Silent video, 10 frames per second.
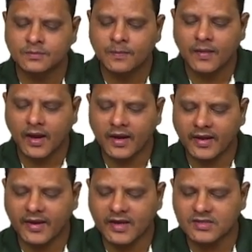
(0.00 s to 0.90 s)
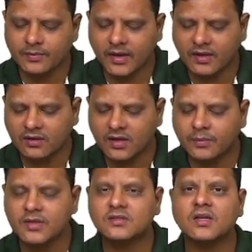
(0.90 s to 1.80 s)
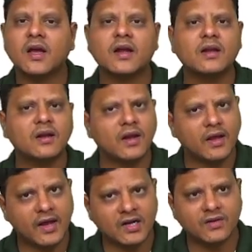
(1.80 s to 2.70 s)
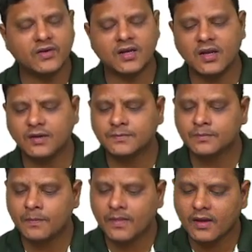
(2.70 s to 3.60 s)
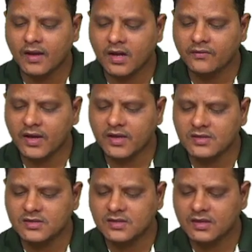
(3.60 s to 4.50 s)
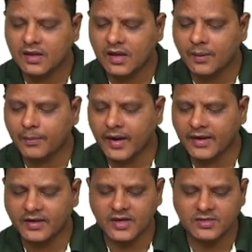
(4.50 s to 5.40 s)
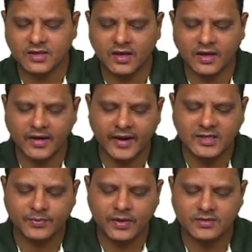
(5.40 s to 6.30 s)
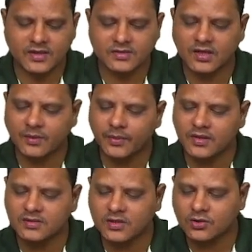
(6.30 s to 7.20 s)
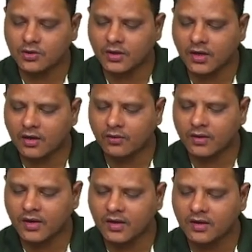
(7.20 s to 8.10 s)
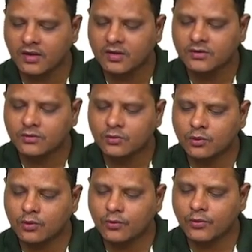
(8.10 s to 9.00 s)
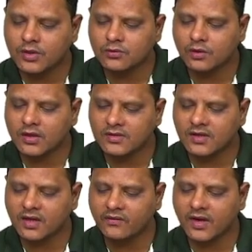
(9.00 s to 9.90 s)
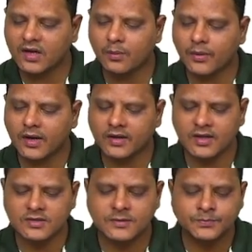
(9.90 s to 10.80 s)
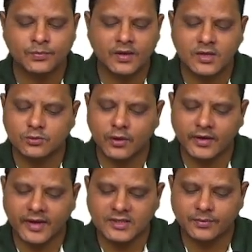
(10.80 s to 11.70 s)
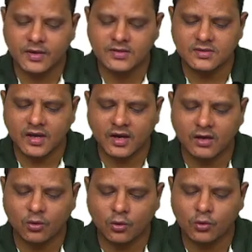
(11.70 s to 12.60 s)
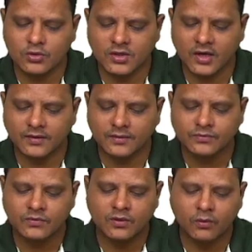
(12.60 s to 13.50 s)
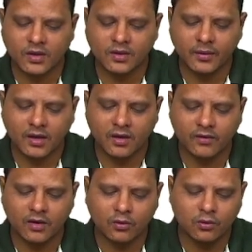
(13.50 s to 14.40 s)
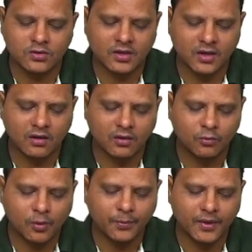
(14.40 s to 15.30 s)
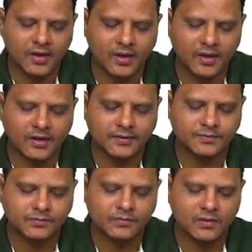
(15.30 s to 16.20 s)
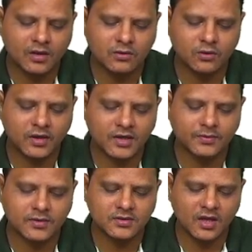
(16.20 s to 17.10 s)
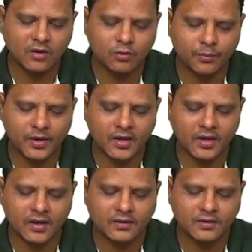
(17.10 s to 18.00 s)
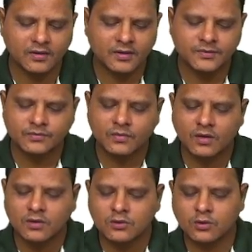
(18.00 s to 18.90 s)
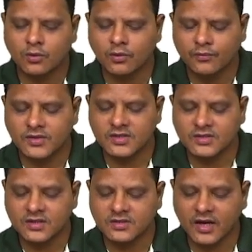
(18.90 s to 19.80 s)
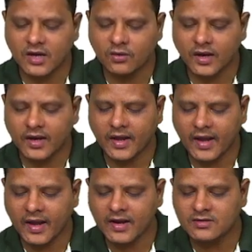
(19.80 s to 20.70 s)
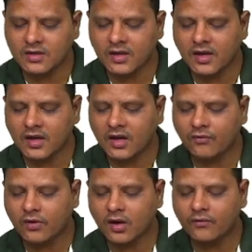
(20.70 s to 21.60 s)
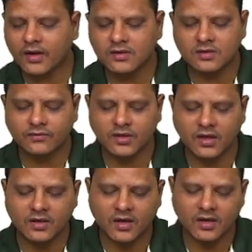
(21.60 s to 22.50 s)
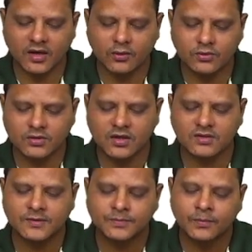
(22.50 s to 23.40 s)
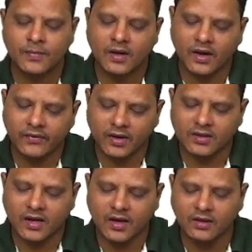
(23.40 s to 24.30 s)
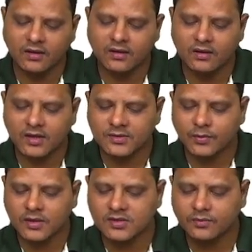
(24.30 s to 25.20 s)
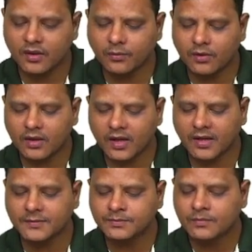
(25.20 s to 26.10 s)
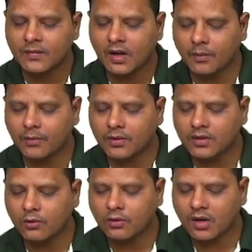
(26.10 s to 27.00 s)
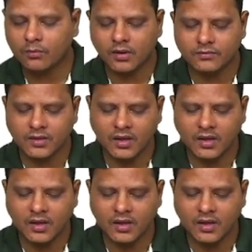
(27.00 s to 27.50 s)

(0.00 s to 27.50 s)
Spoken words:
an engagement, that means an activity in which a practitioner expresses, that means a chartered accountant who is holding certificate of practice is going to express a conclusion. What is the meaning of conclusion? Opinion. He is going to express the opinion. So which is designed to enhance the degree of confidence of the intended users other than responsible party about the outcome of the